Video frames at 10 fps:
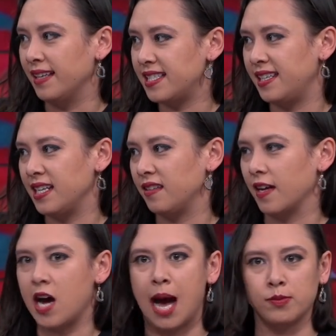listening to the
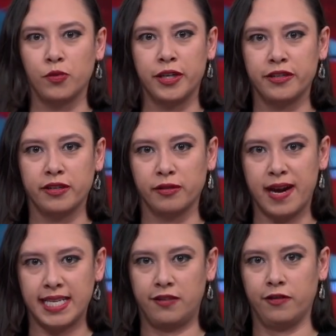cops when we're under
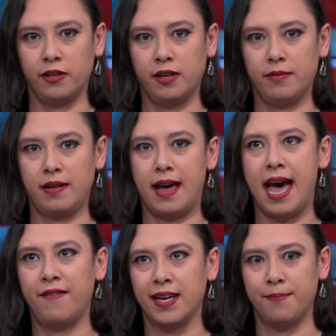arrest for
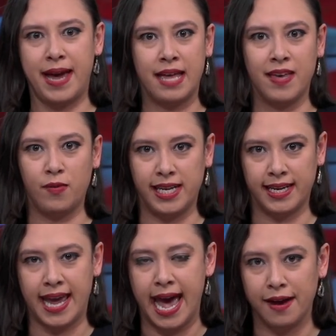having a bat that we
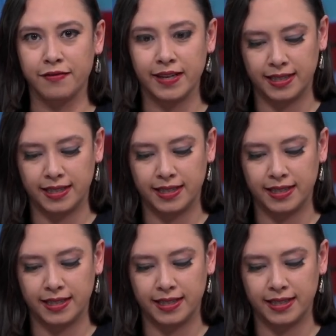didn't have.